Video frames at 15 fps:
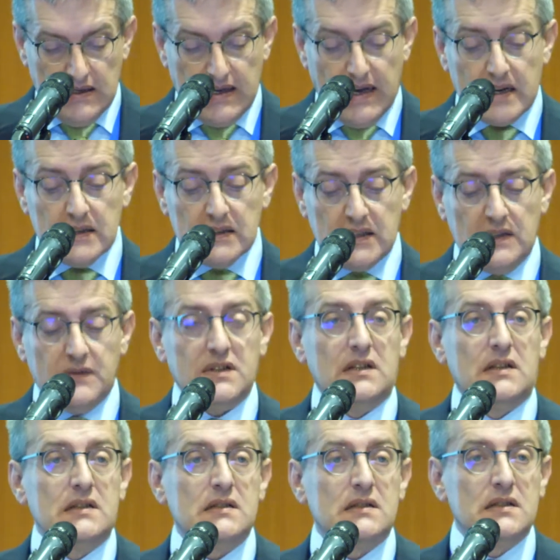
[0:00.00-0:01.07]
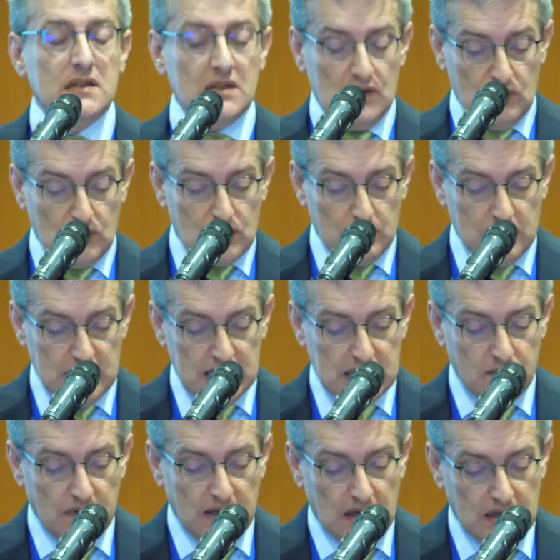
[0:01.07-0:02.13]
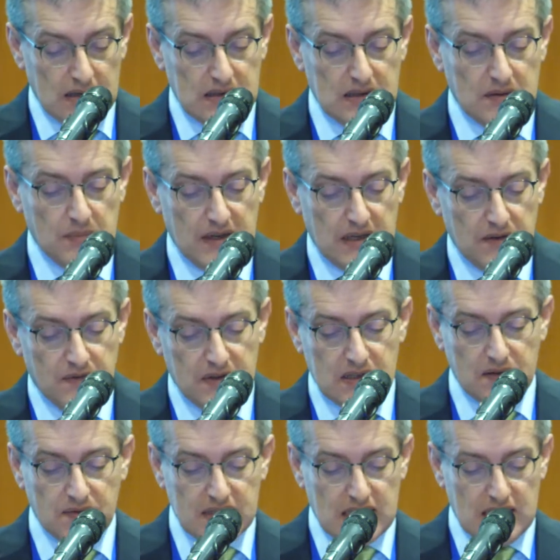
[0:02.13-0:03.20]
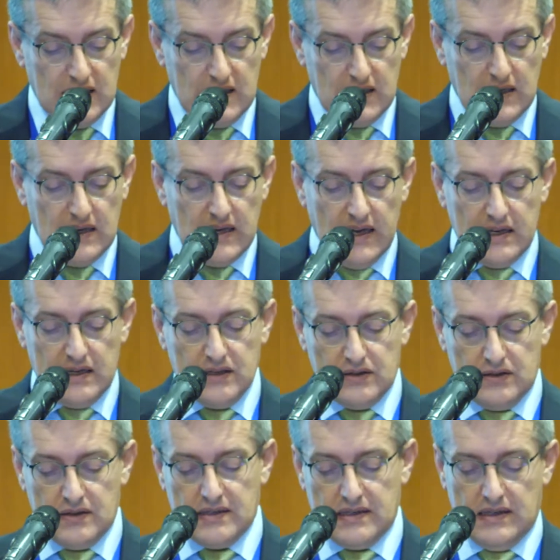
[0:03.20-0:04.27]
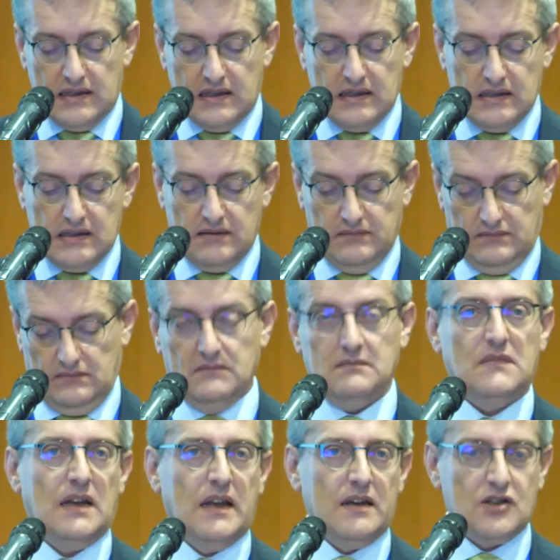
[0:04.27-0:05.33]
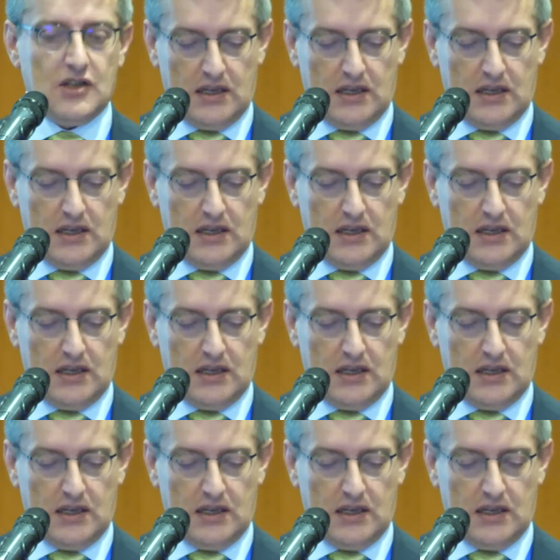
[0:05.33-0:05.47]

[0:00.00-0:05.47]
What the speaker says: Current evidence documents well the benefits of screening in high research settings, like